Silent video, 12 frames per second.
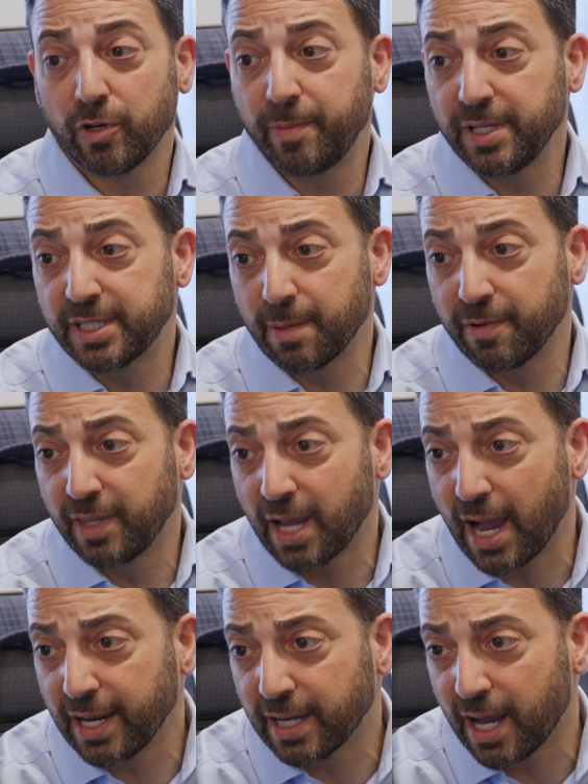ShareBuilder
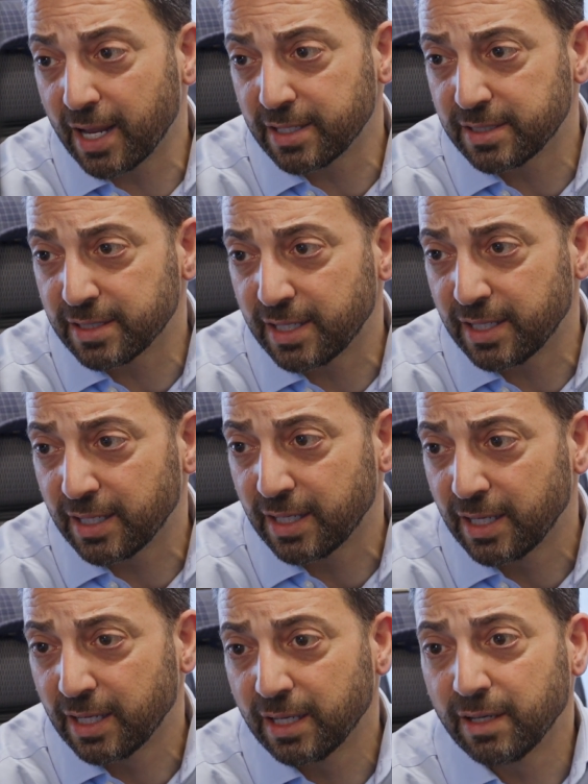401k was
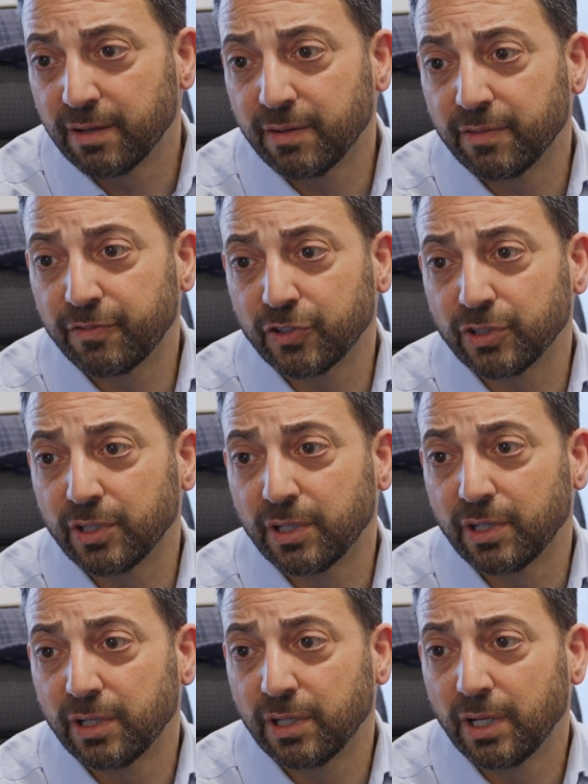offering
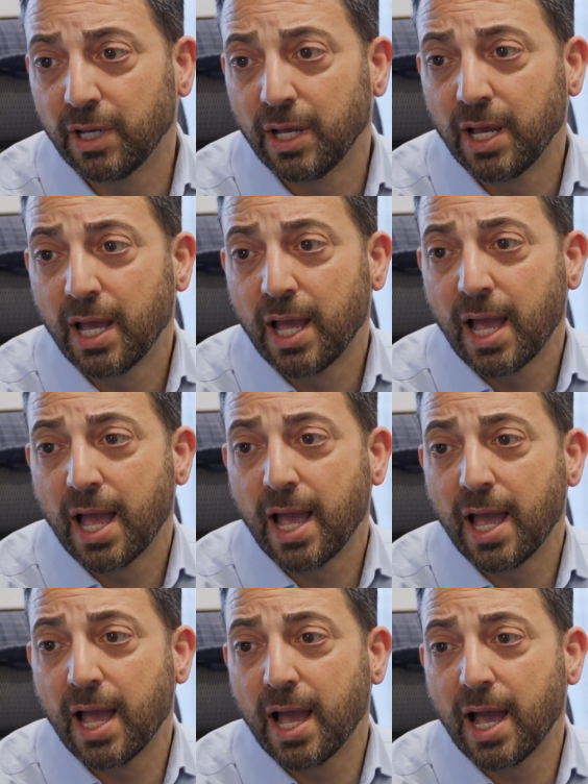exchange-traded funds,
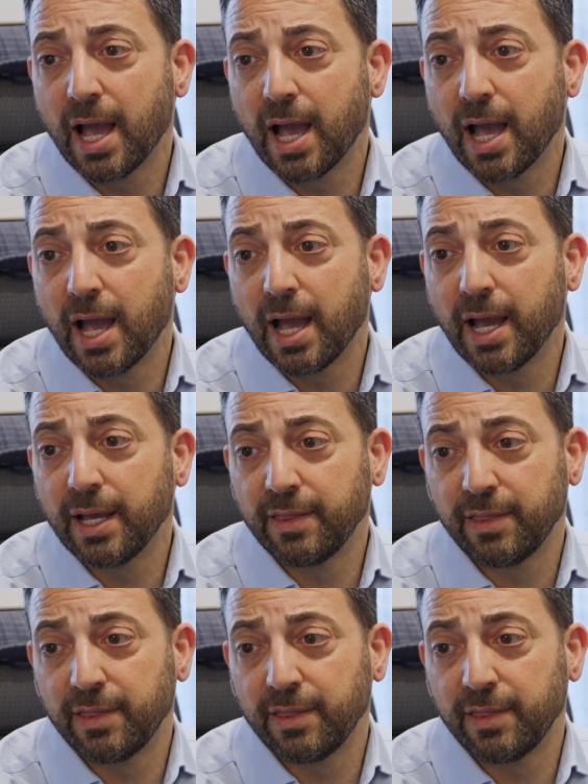ETFs. And I